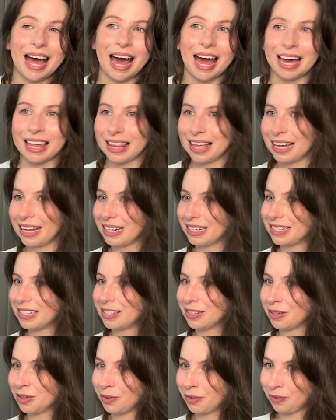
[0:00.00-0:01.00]
I like
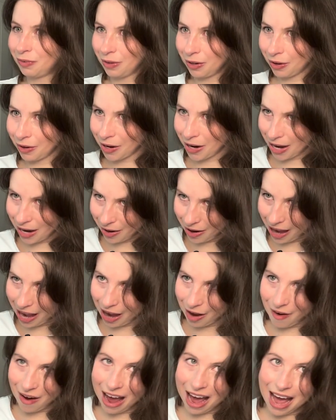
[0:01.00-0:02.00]
to figure out
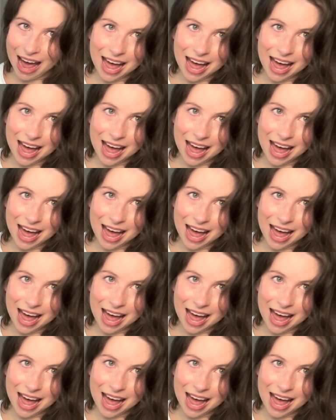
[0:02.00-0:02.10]
how